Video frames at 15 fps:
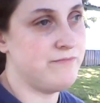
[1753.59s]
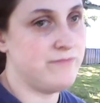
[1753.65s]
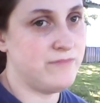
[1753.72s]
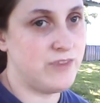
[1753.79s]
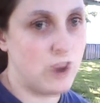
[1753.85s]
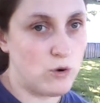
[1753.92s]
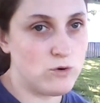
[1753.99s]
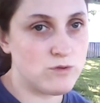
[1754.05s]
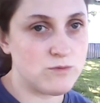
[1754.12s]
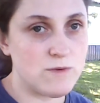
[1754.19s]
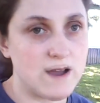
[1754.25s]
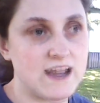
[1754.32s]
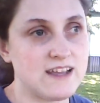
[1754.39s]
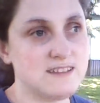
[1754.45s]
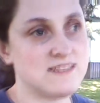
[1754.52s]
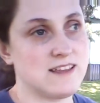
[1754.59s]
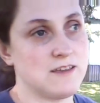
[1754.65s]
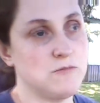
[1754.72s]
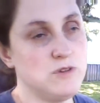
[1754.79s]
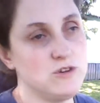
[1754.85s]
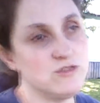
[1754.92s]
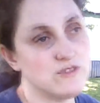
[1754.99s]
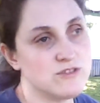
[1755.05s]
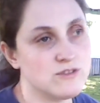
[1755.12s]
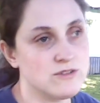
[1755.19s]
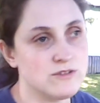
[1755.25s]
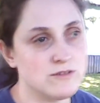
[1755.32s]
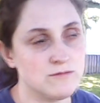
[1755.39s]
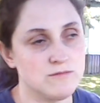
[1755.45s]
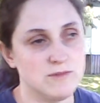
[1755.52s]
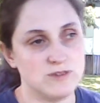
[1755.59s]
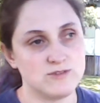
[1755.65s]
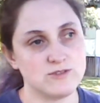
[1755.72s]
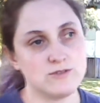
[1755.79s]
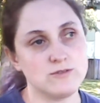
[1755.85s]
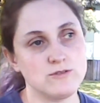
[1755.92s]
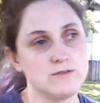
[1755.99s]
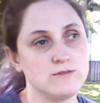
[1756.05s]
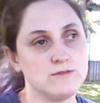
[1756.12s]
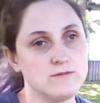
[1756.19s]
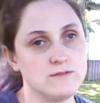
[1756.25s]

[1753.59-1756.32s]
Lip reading: note-wise, like musical,